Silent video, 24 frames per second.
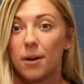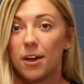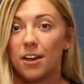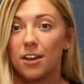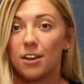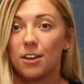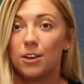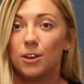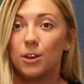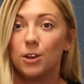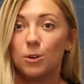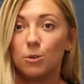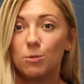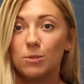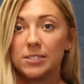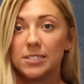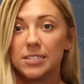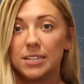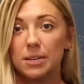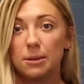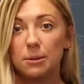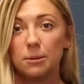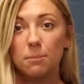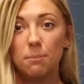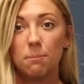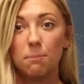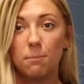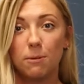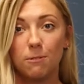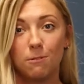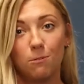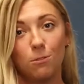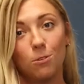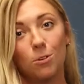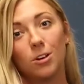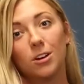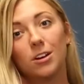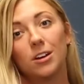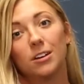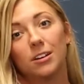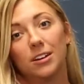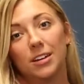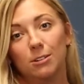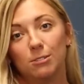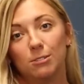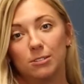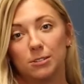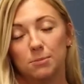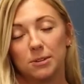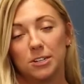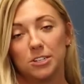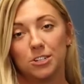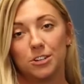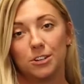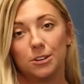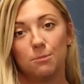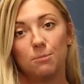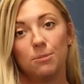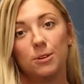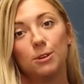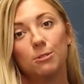but who was he before he was bishop?